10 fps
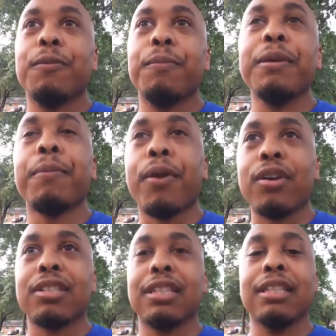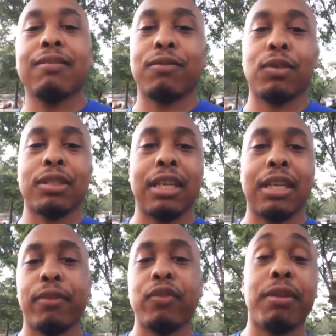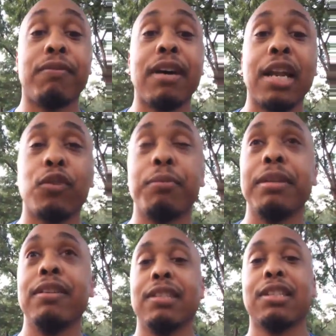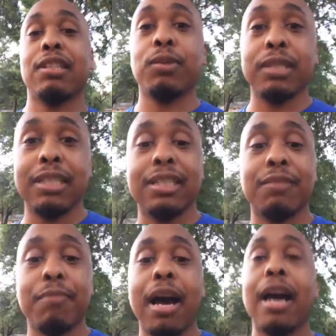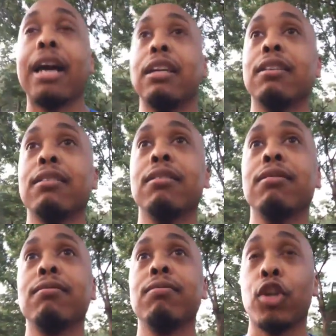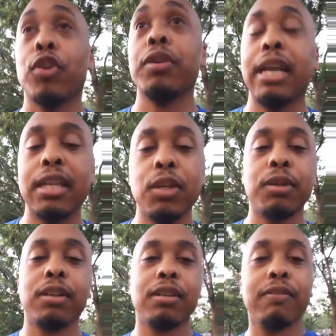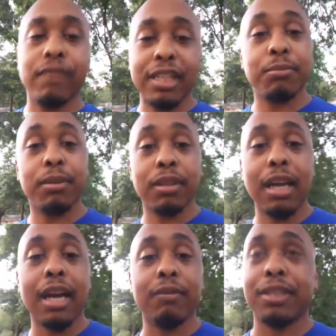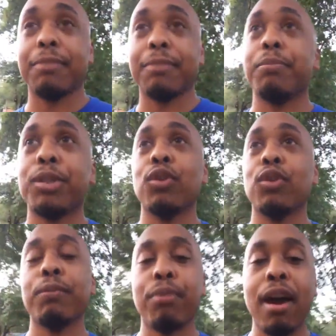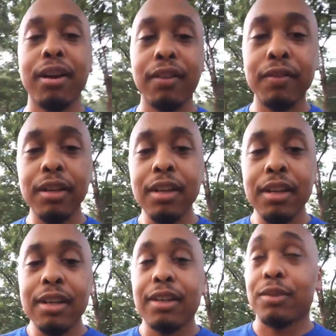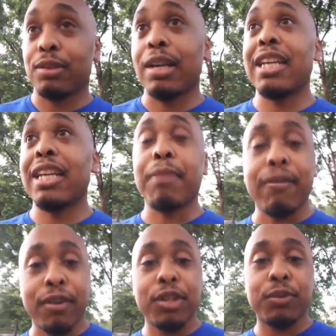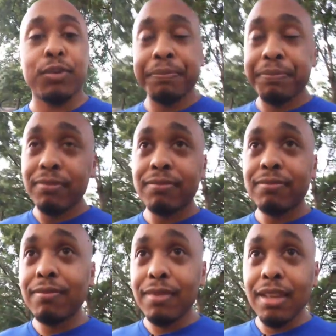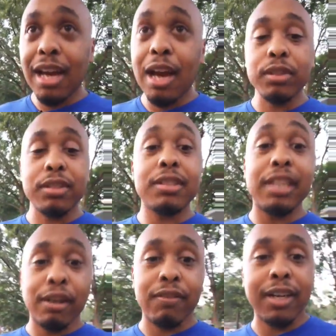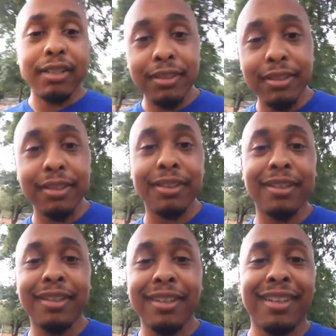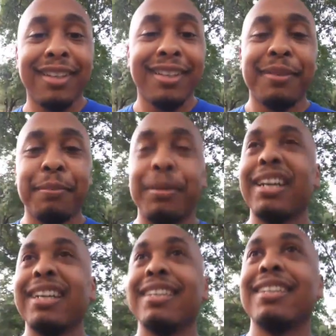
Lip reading: me personally, for example, if you've been following me, this is my third day doing a Facebook Live, which I'm truly proud of. It was when I did my first one. I was terrified, but